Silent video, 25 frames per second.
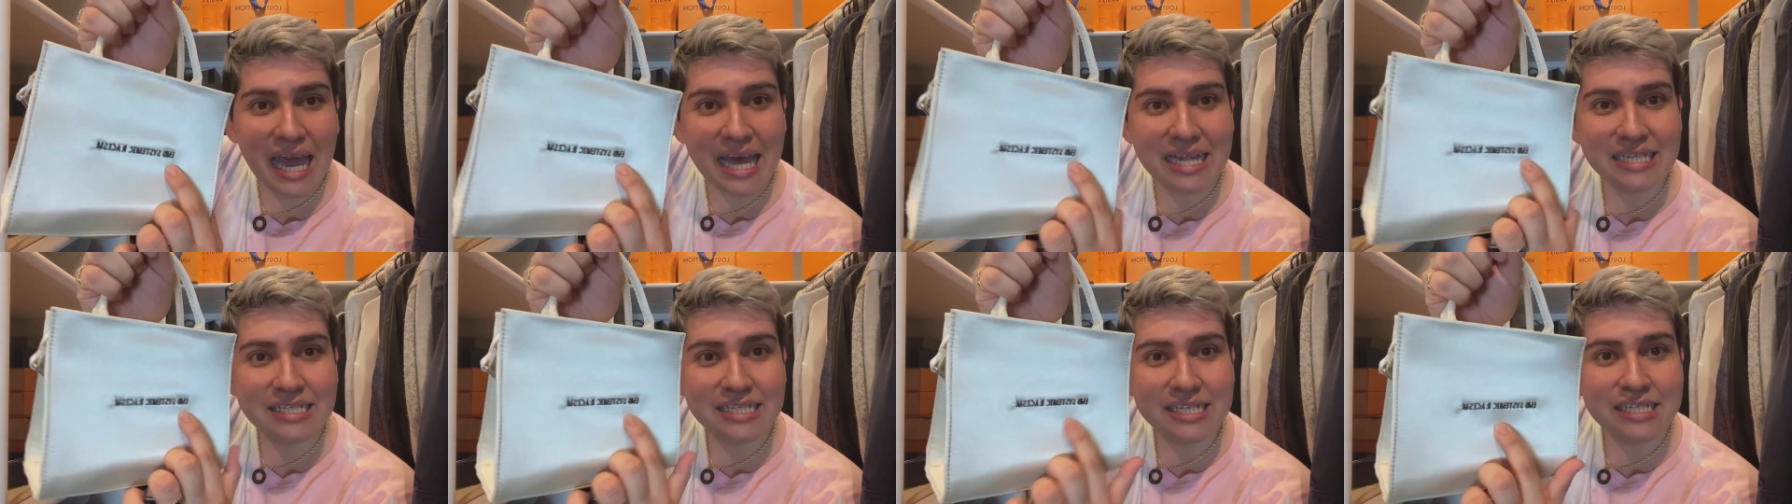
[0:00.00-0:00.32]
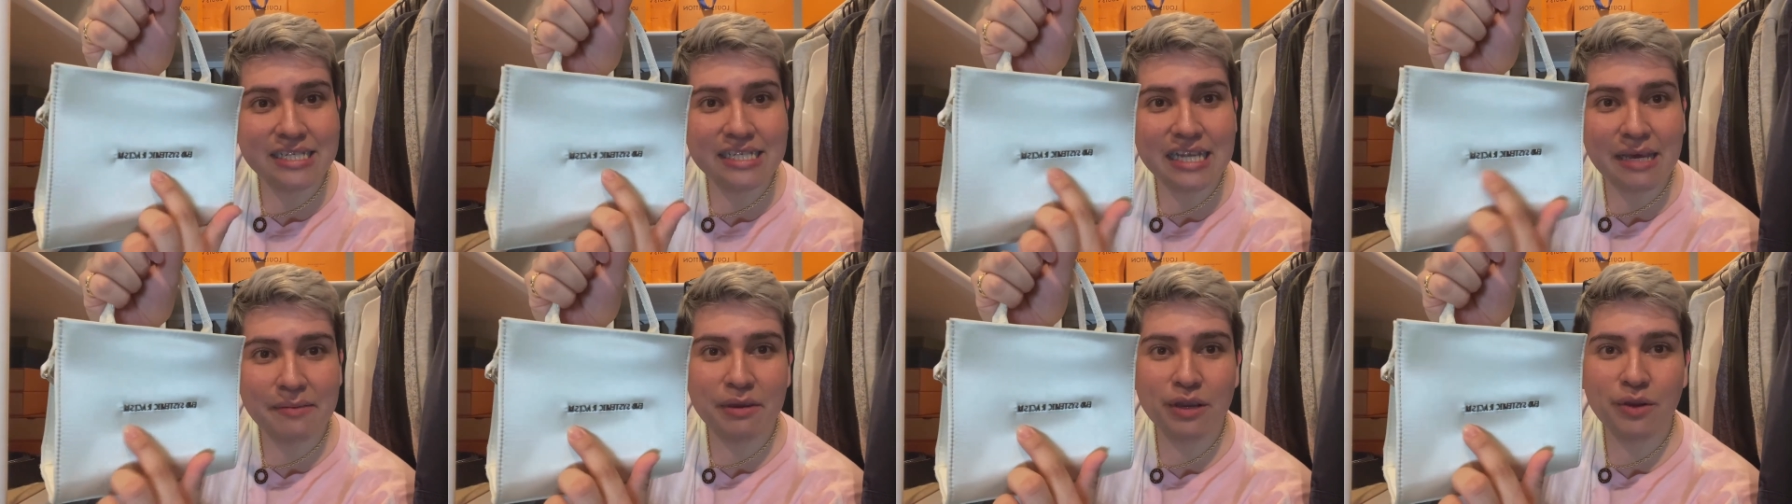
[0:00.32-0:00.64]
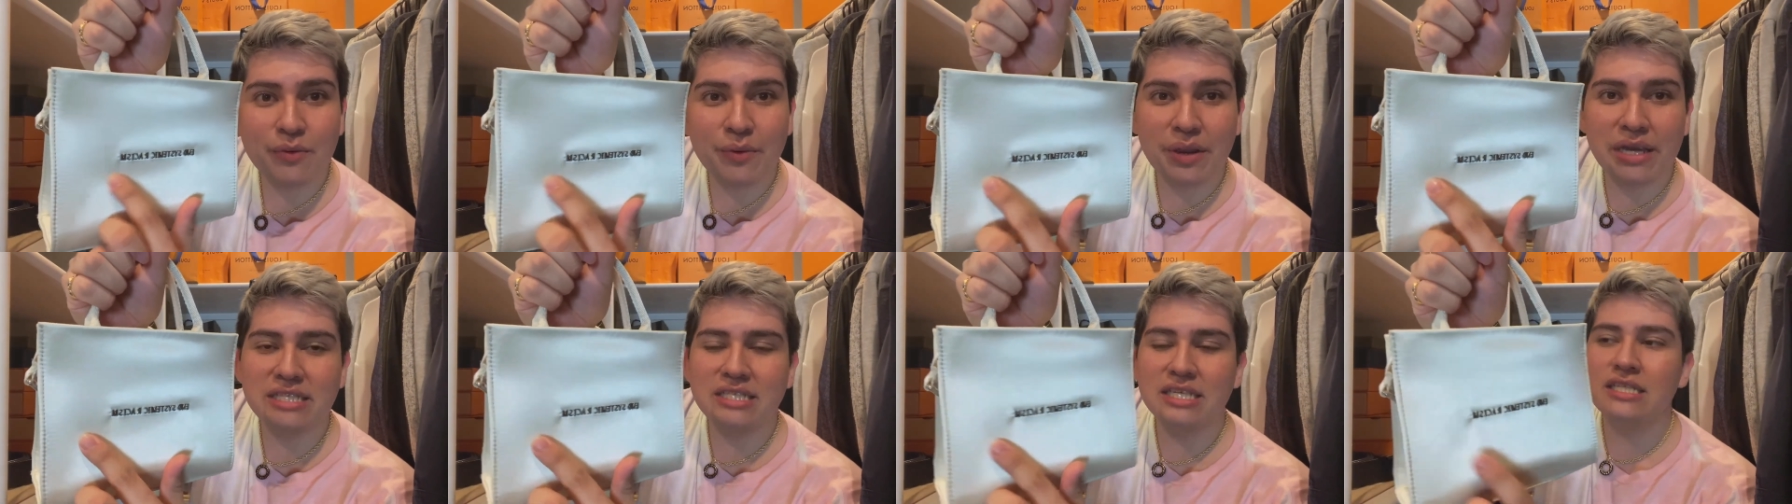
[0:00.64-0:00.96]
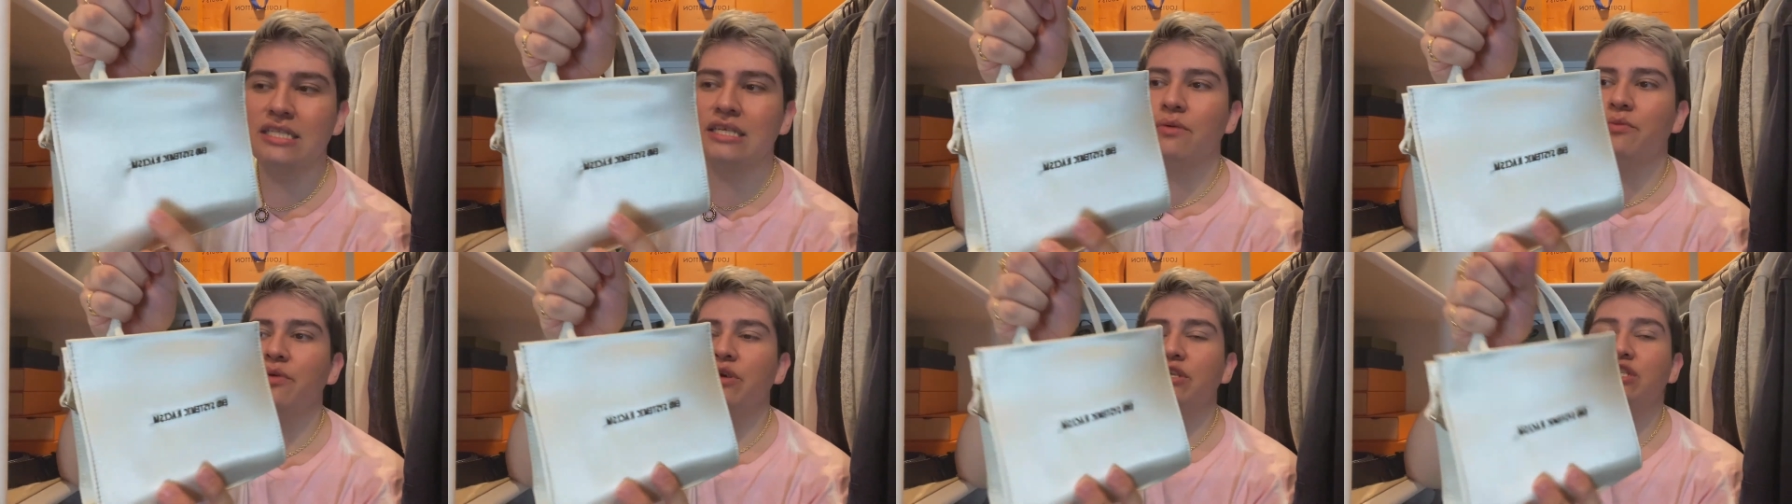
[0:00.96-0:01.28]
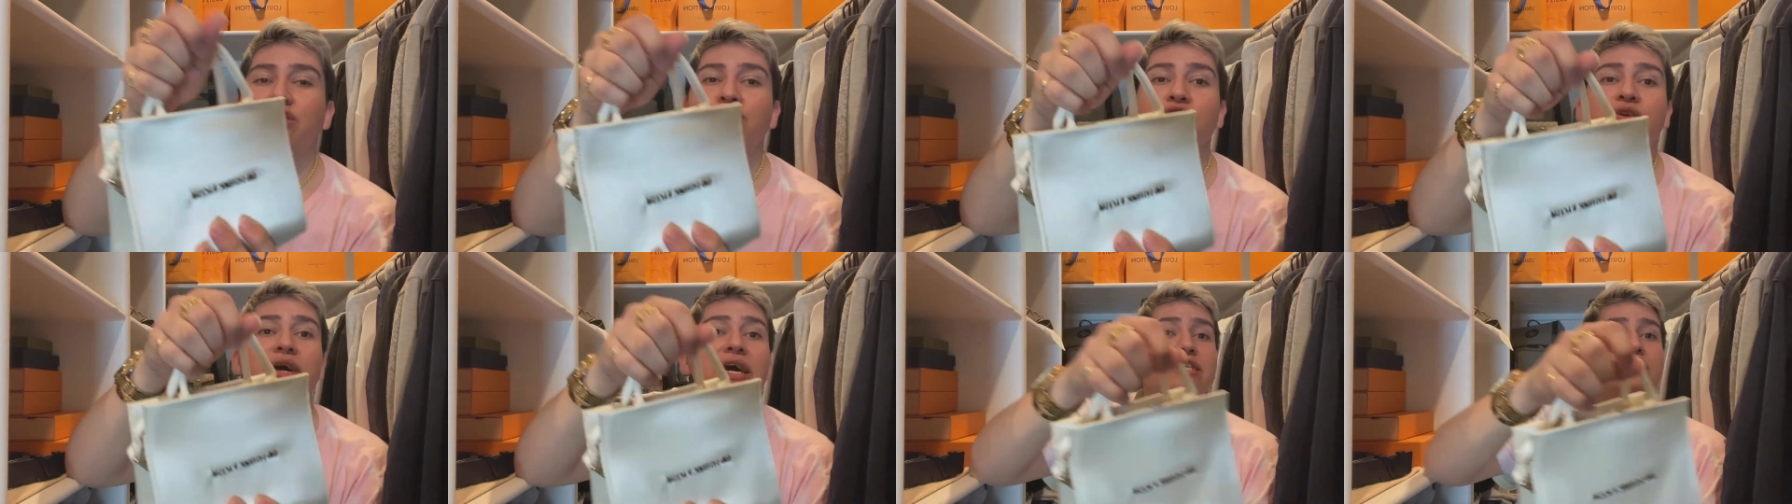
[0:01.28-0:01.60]
end systemic racism,
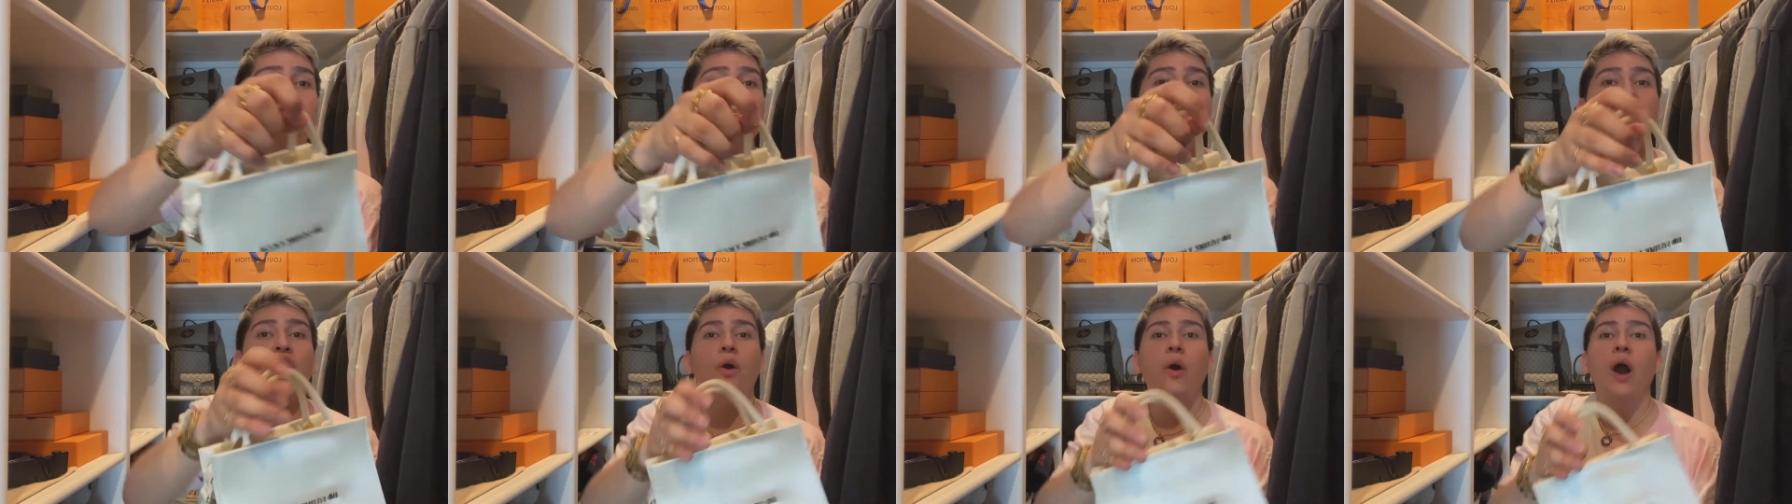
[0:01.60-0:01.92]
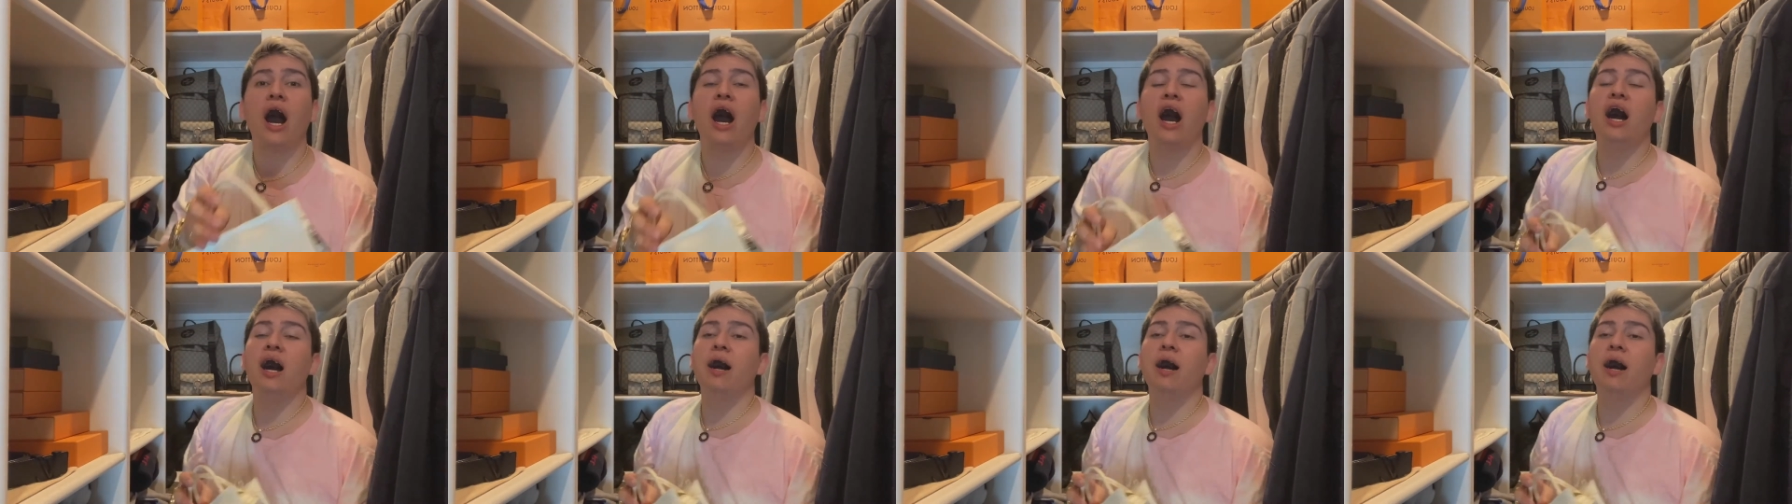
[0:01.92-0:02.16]
which you guys know.